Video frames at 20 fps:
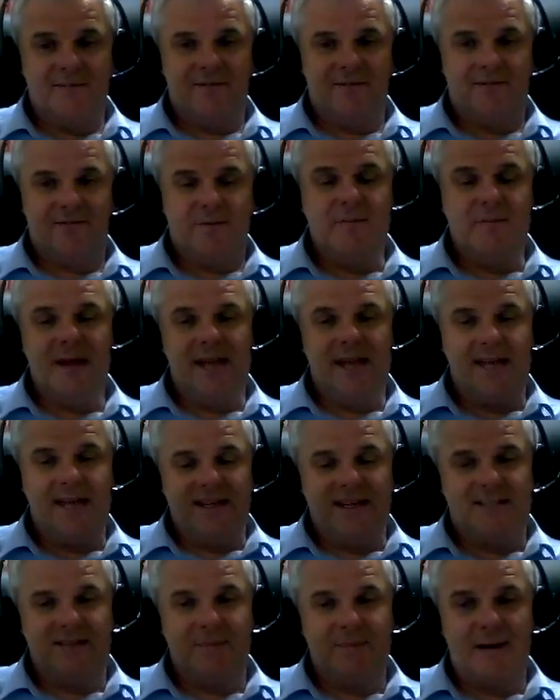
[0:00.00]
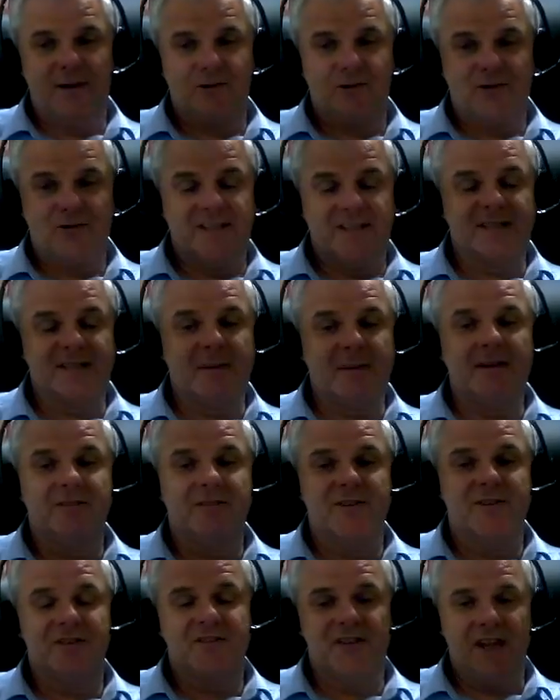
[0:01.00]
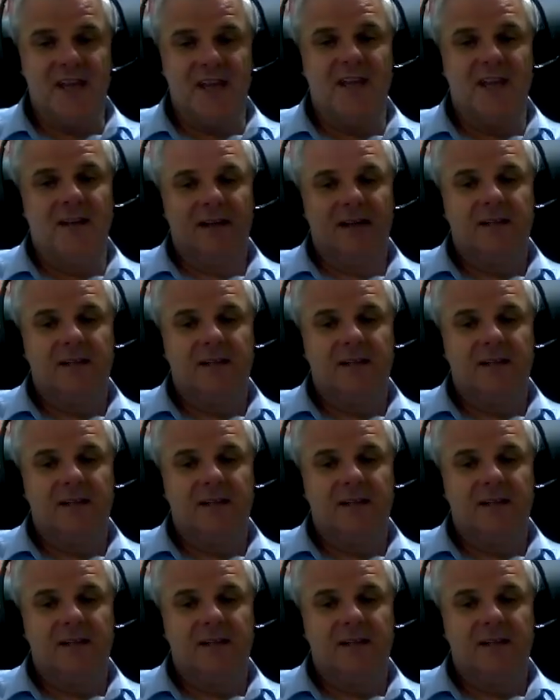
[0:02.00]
for me, it's about transparency.